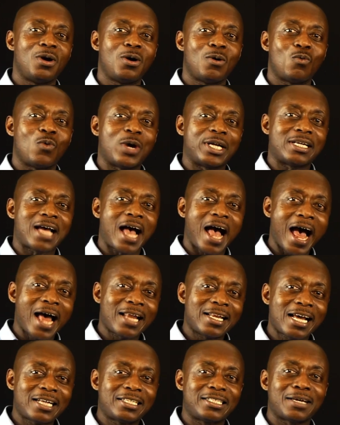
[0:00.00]
with
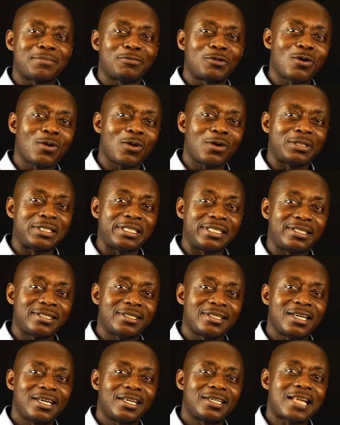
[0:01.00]
other terminologies
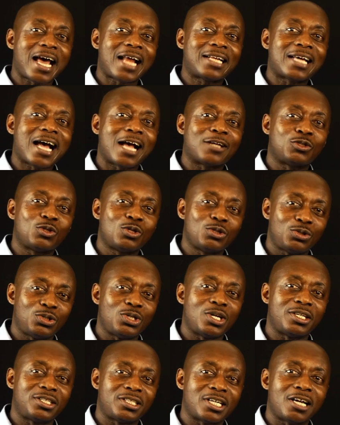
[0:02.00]
that are
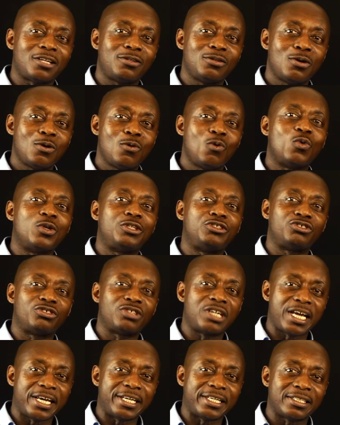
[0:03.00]
associated with
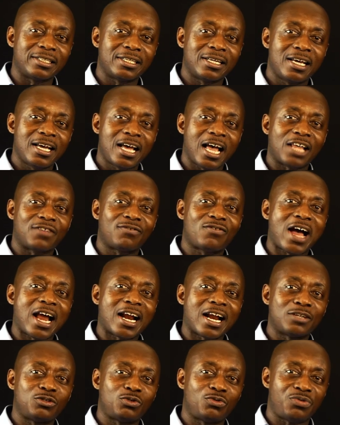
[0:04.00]
trade as far
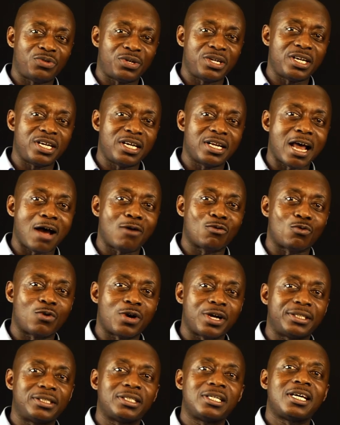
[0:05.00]
as Twi
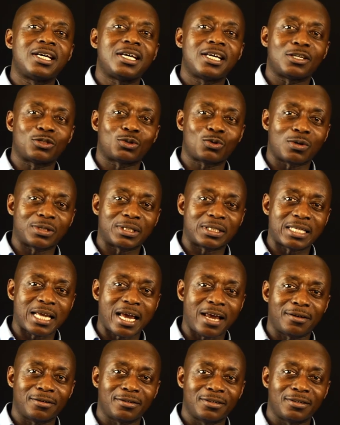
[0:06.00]
language is concerned.